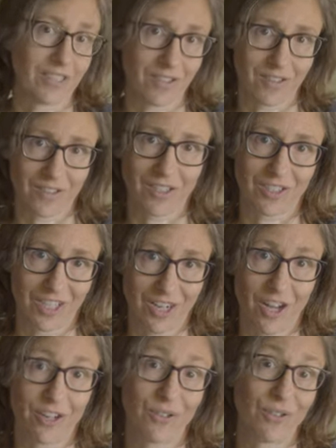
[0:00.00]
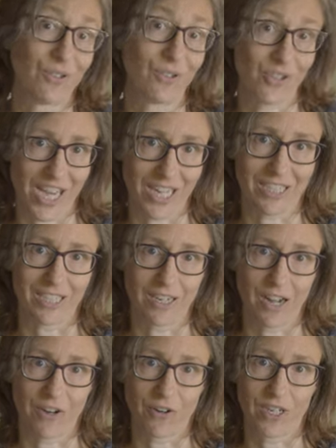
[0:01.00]
That's the 1600s to the
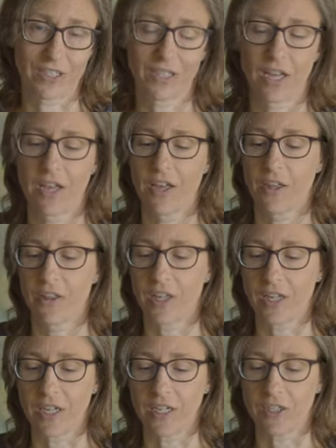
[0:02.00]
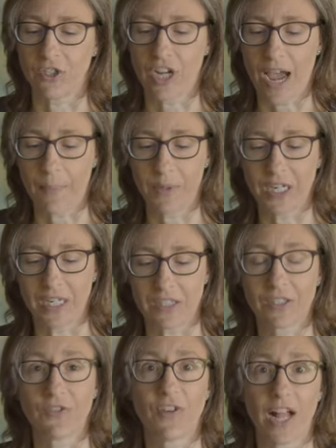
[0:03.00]
1800s. The Japanese
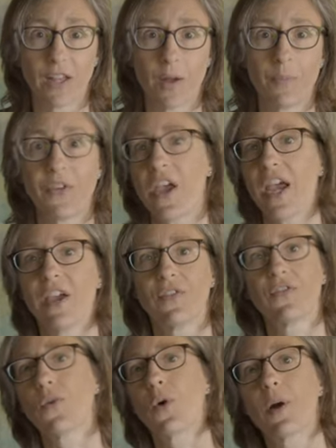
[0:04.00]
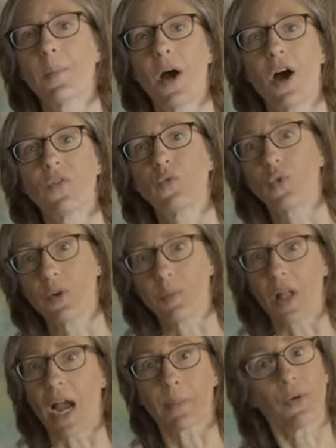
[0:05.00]
developed a form of
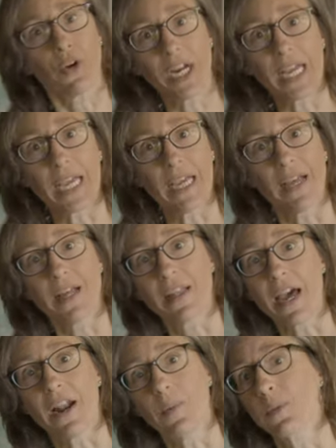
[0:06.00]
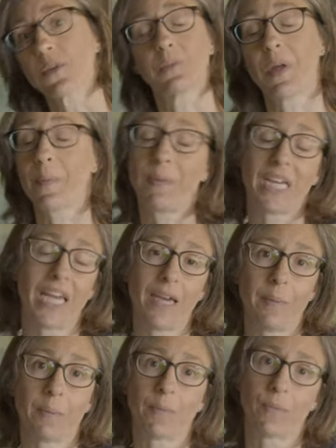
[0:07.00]
woodblock printing that almost that
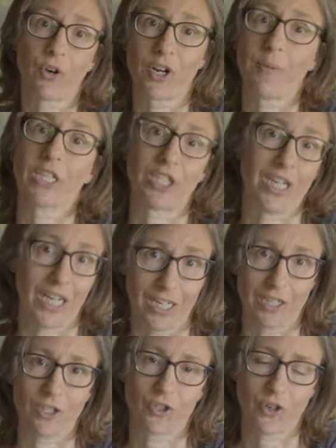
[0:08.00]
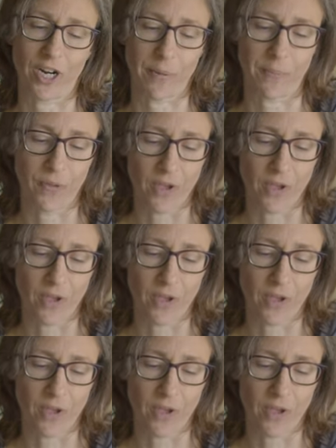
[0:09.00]
became pretty much an industry.